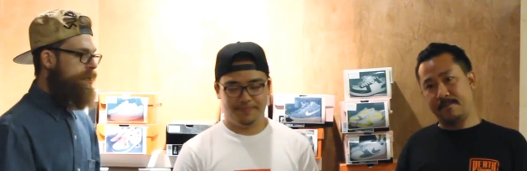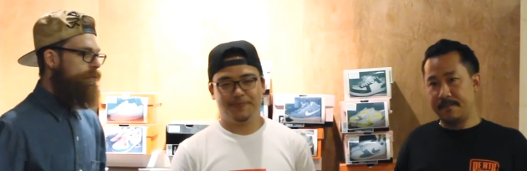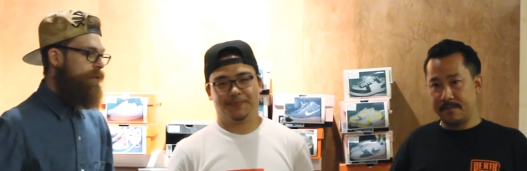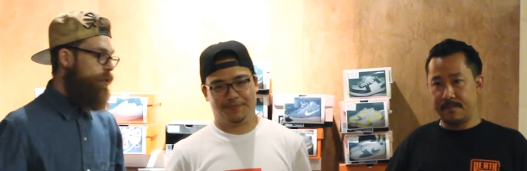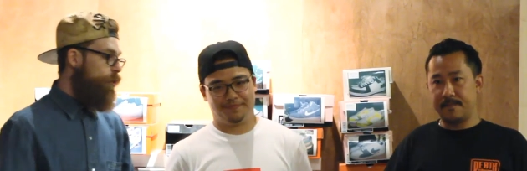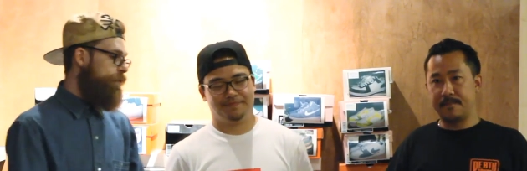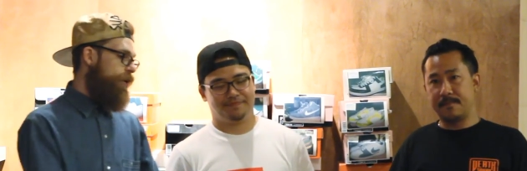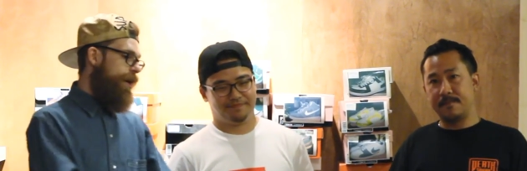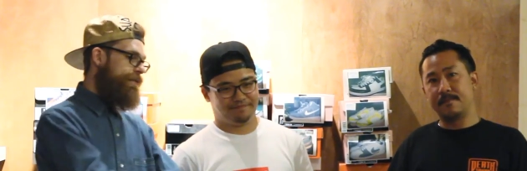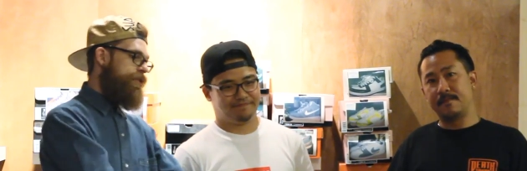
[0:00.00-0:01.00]
Speaker 1: We went over a
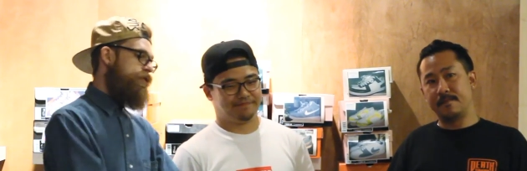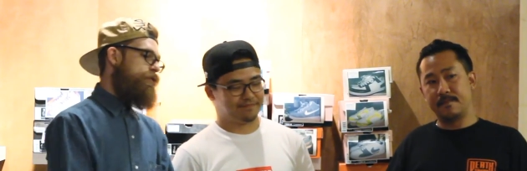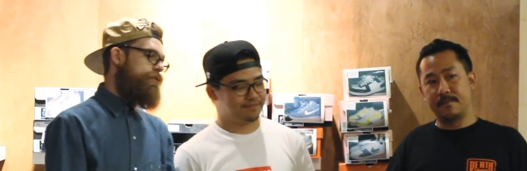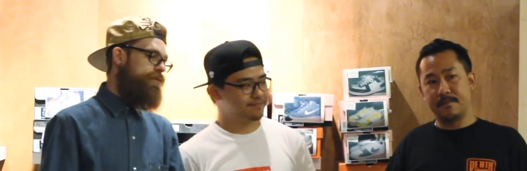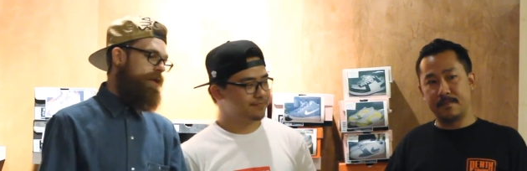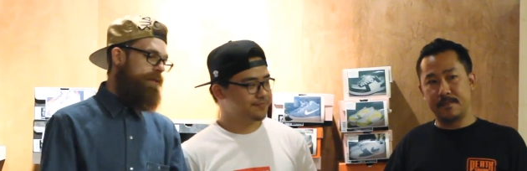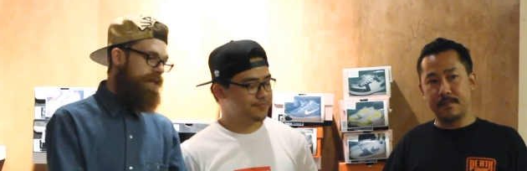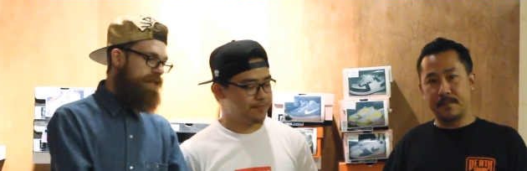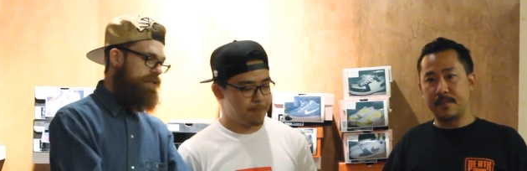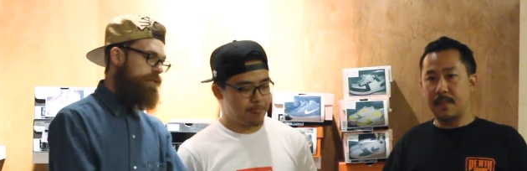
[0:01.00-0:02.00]
lot of the shoes, what it
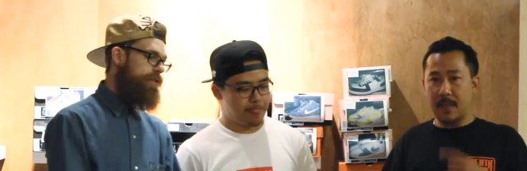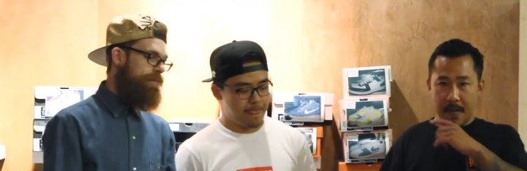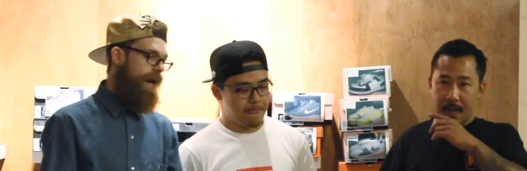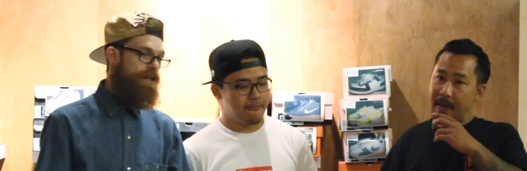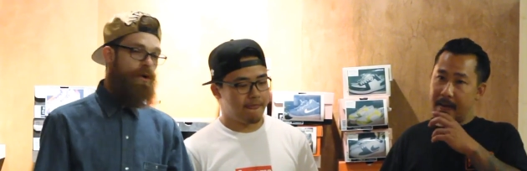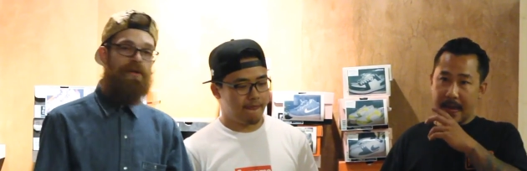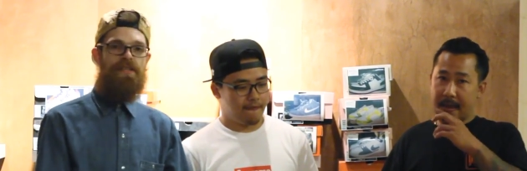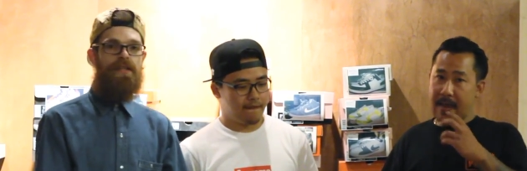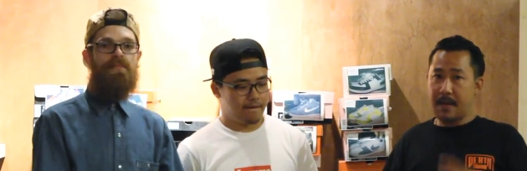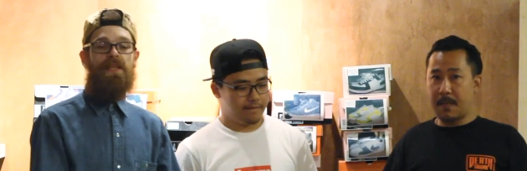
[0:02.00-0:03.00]
means to him. I know he's
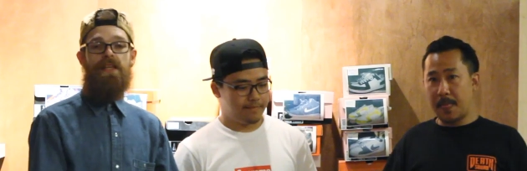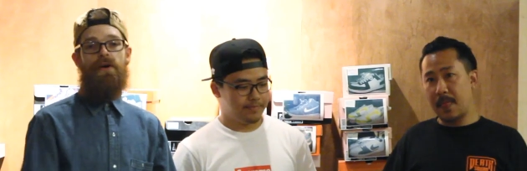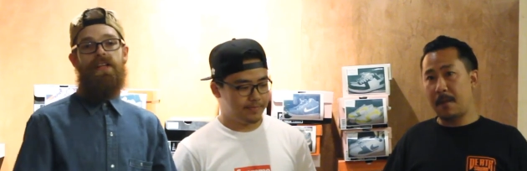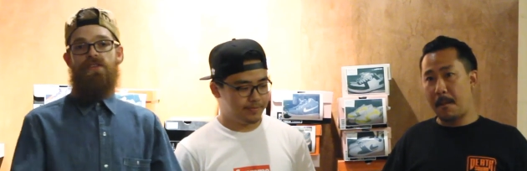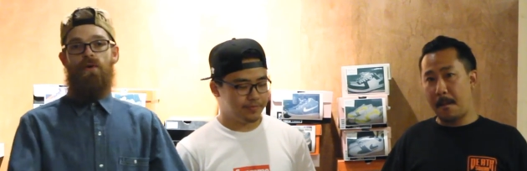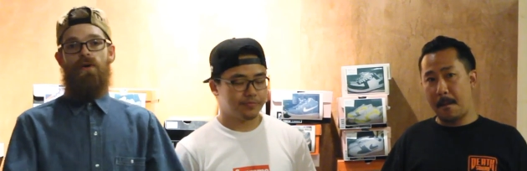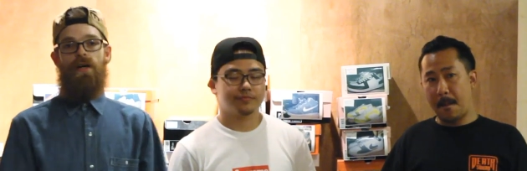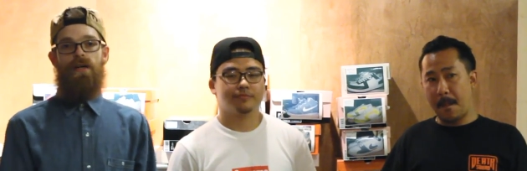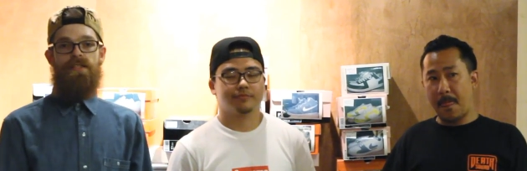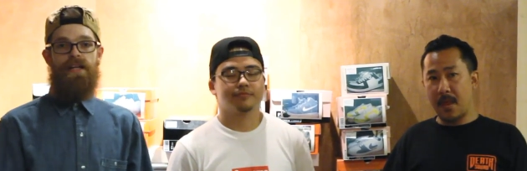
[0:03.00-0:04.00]
gonna be there at Sole
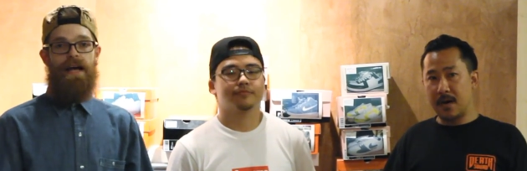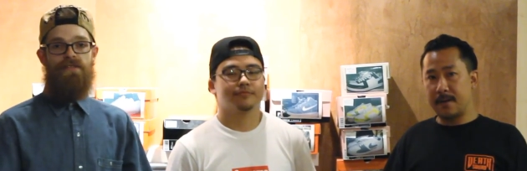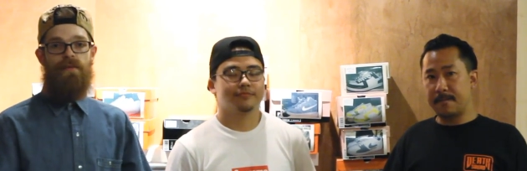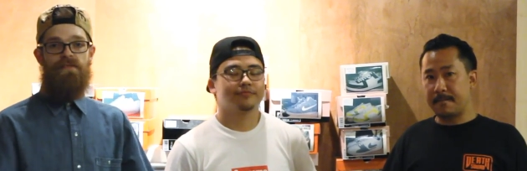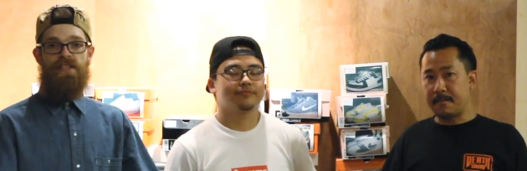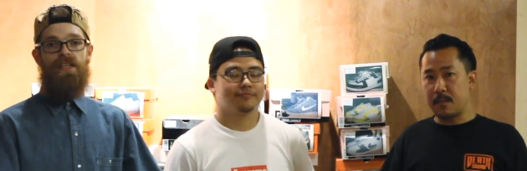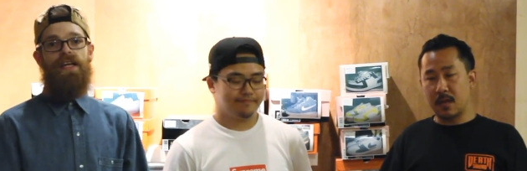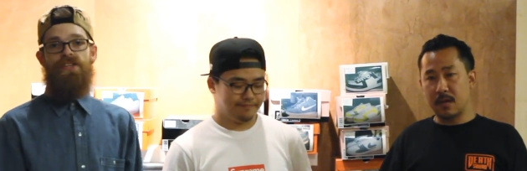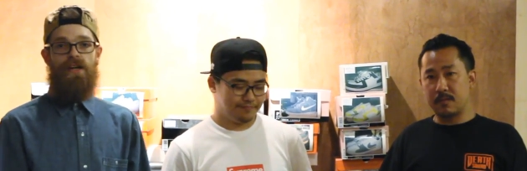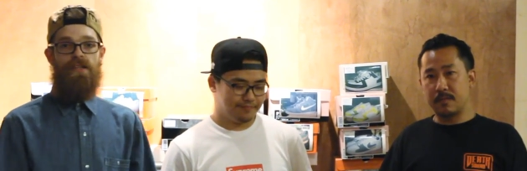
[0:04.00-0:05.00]
Good. He's gonna have some of his
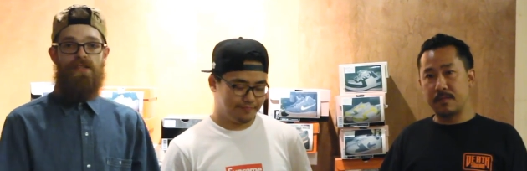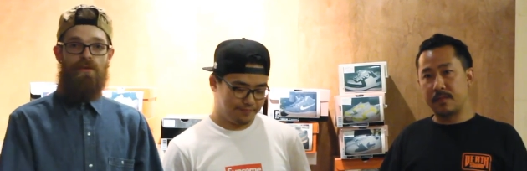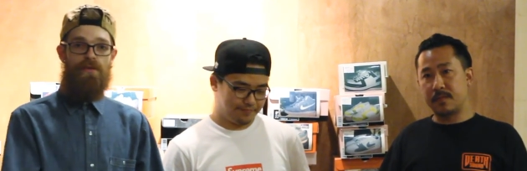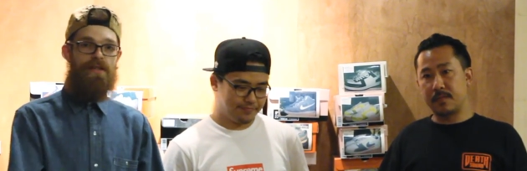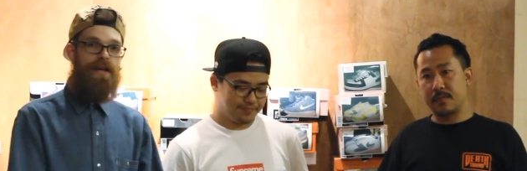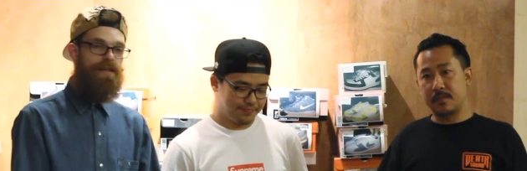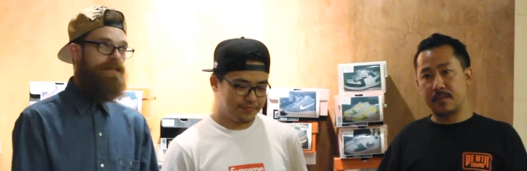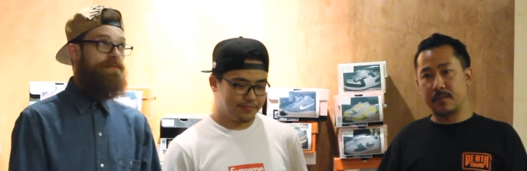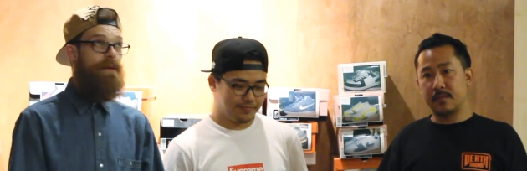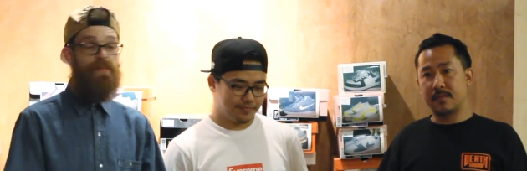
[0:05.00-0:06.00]
collection on, Soul, on
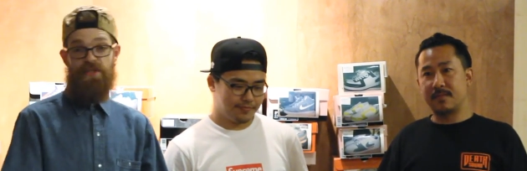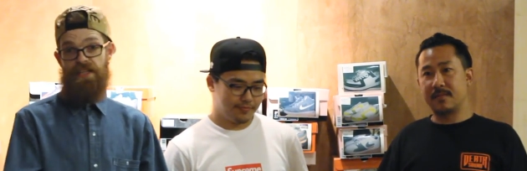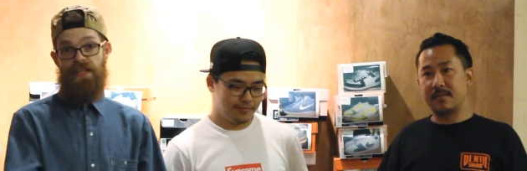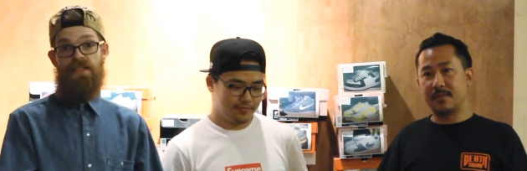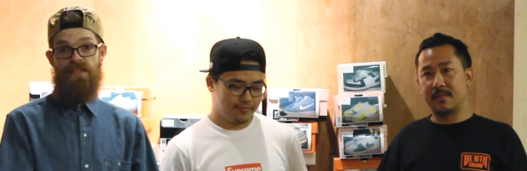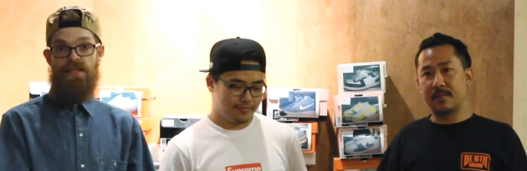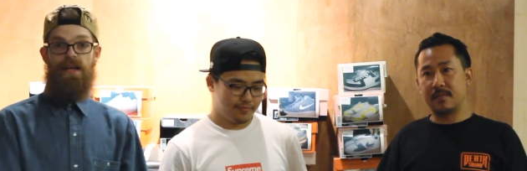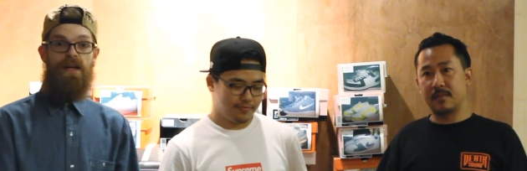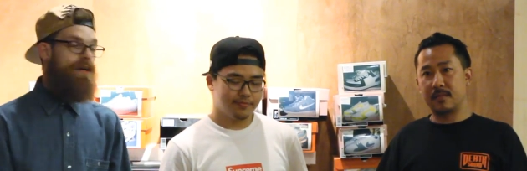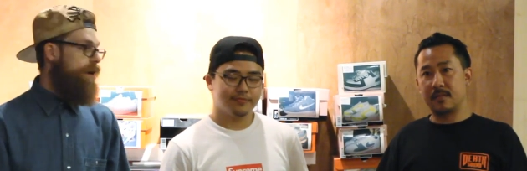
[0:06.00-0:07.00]
September 6th.
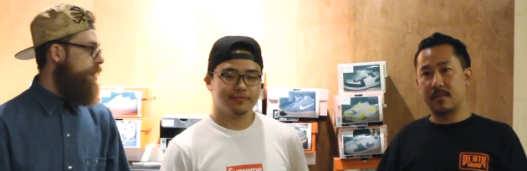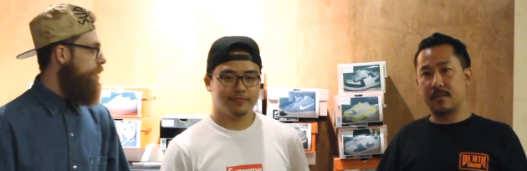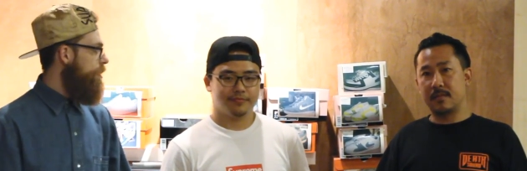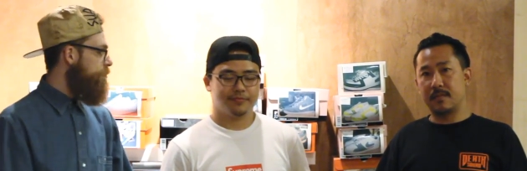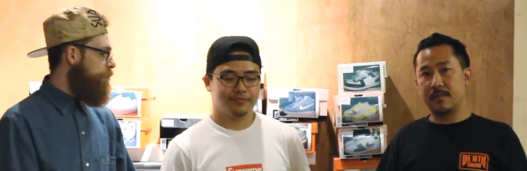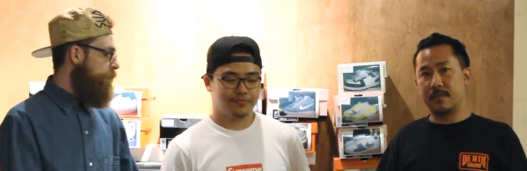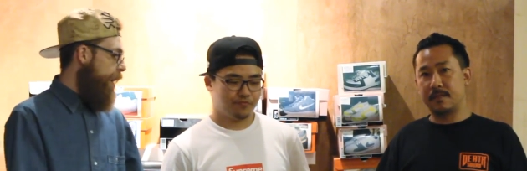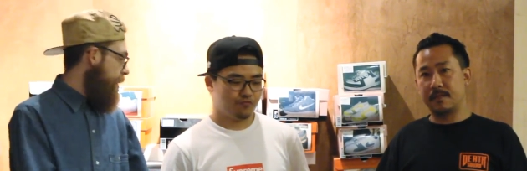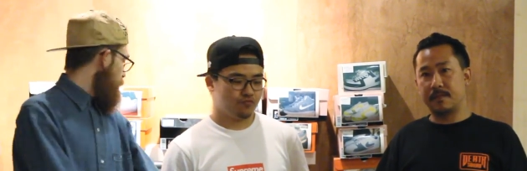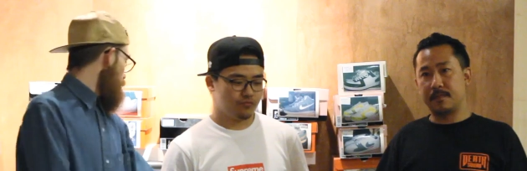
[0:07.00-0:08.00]
Um,
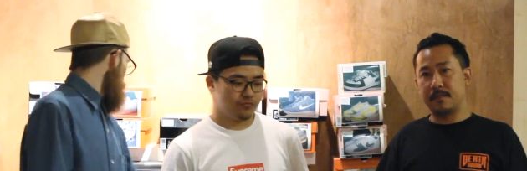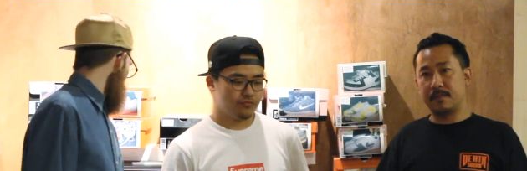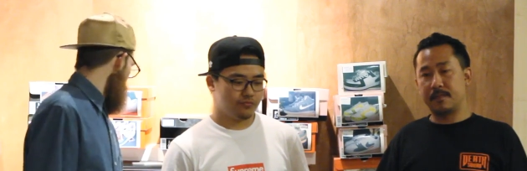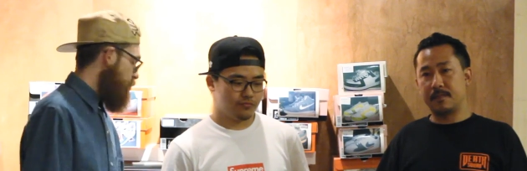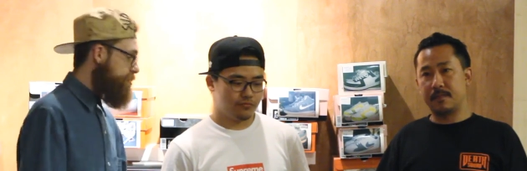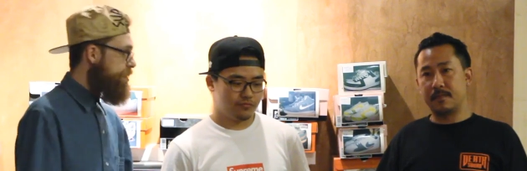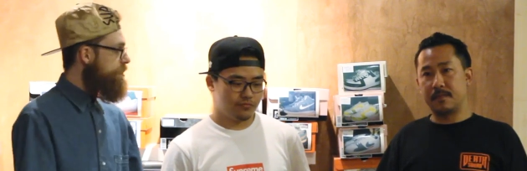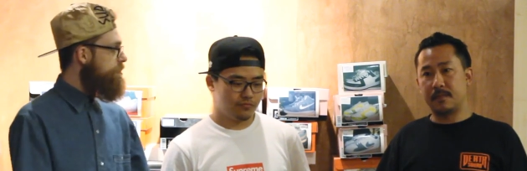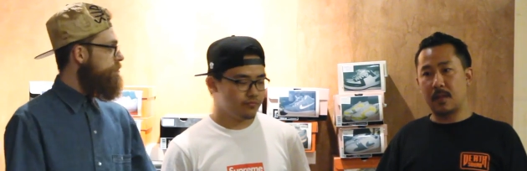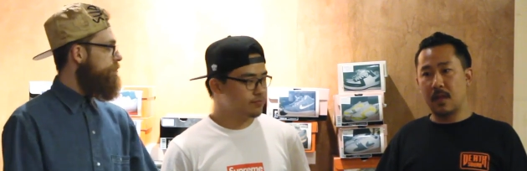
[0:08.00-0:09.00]
are you gonna bring in most of
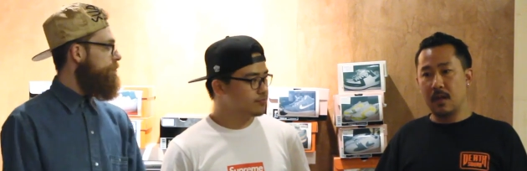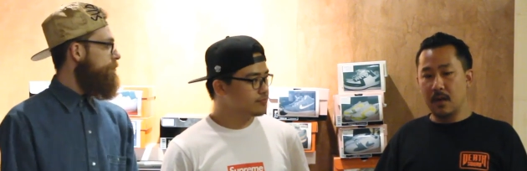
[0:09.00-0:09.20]
this?